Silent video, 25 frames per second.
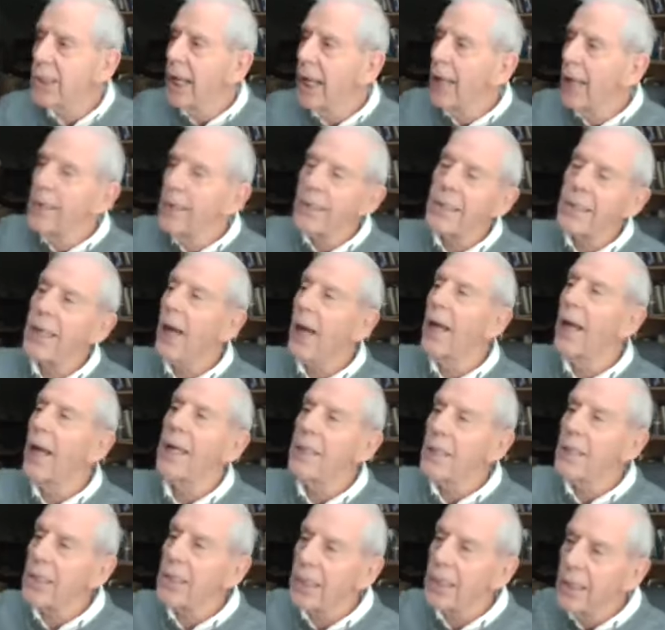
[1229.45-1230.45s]

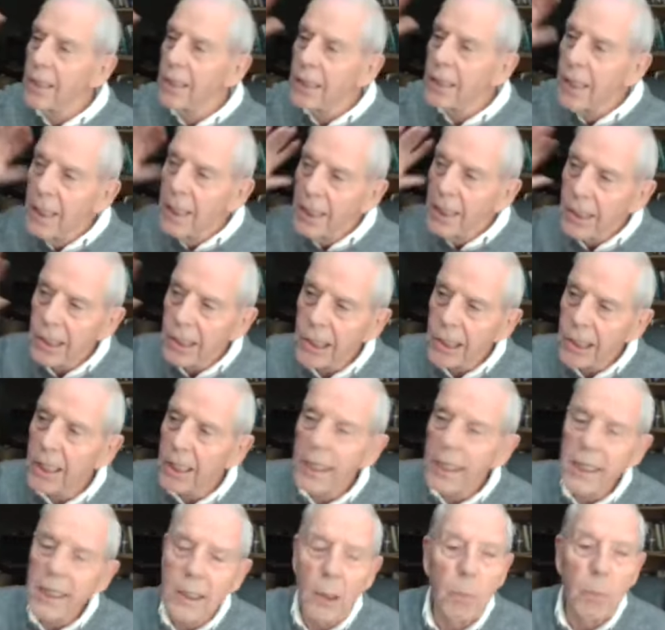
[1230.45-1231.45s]
Gentiles and
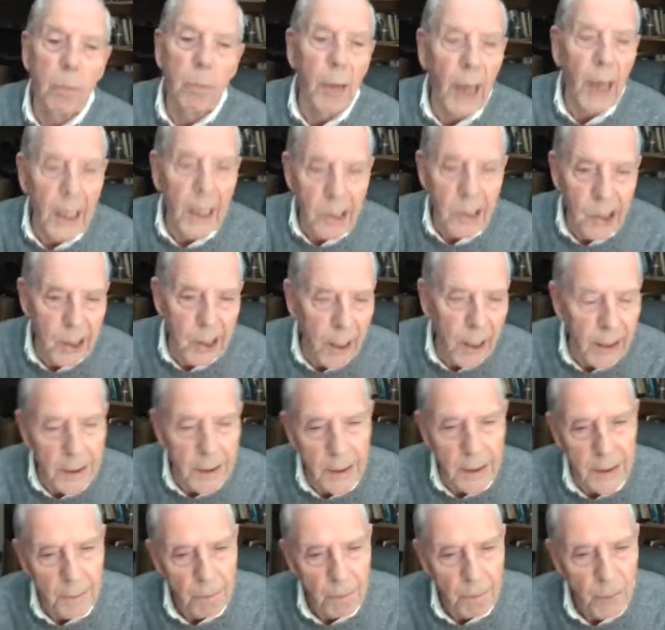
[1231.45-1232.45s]
see the
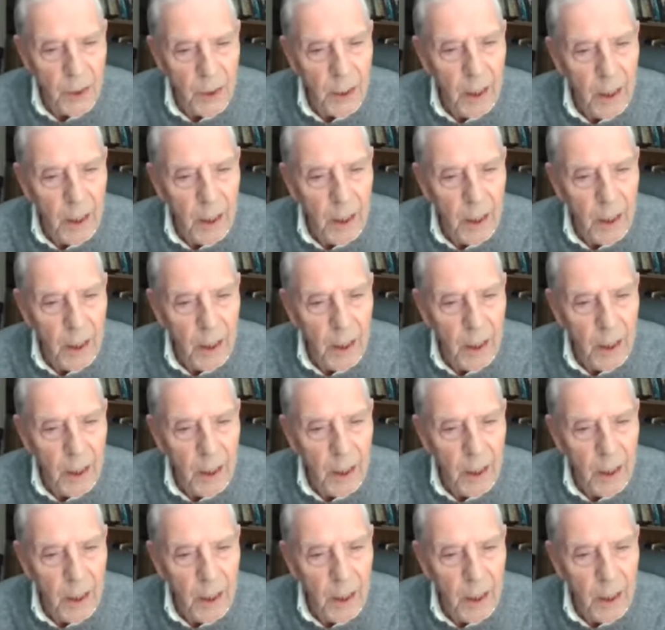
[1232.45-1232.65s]
blessing